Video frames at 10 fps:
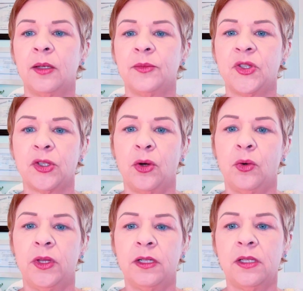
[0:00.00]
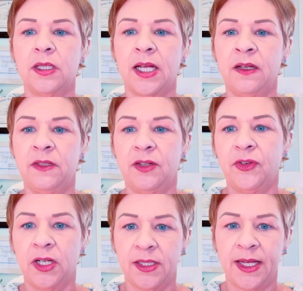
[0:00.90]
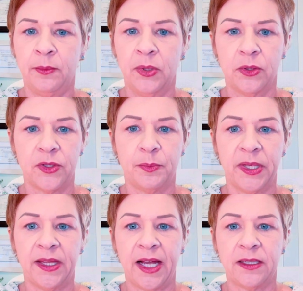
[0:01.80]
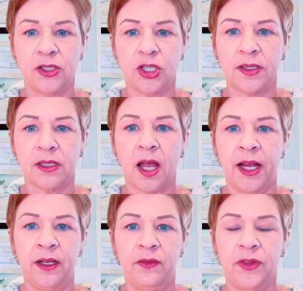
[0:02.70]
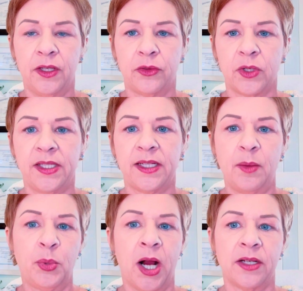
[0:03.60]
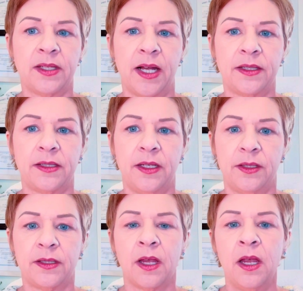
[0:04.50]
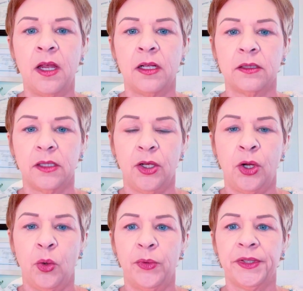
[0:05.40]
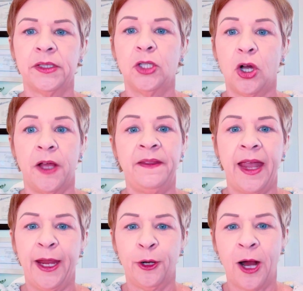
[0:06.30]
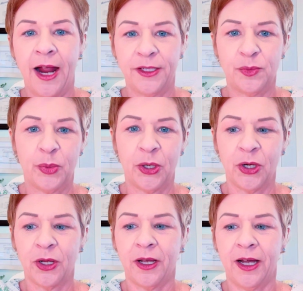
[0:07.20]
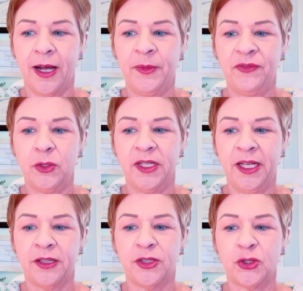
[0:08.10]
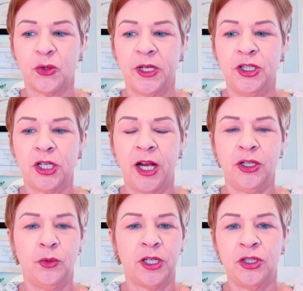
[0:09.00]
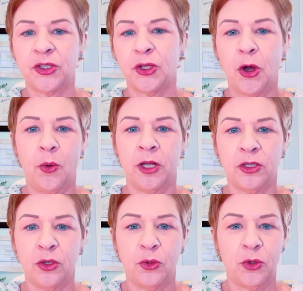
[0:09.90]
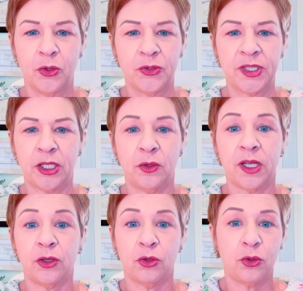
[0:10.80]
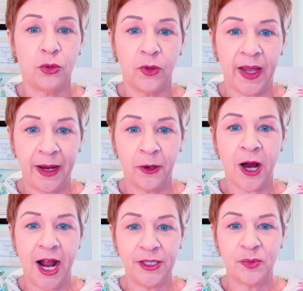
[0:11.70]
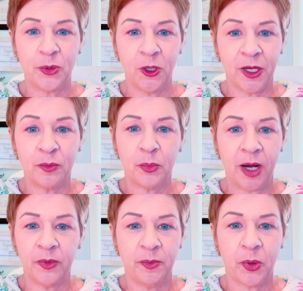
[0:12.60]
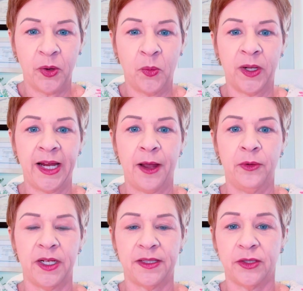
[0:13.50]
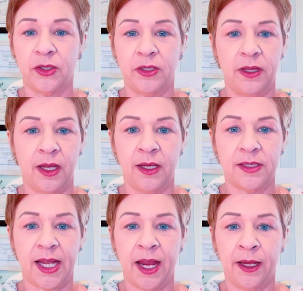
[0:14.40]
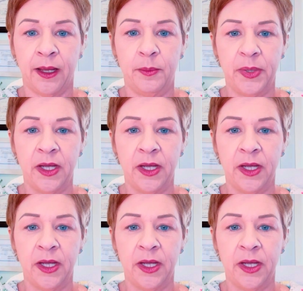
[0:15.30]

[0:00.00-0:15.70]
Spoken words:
So there's a ton of different examples, but that's just kind of the 3-step process is, look on the anger iceberg. If you didn't get the screenshot, you can just go on the Googles and you can Google anger iceberg and probably print one out. It's a good thing to hang up.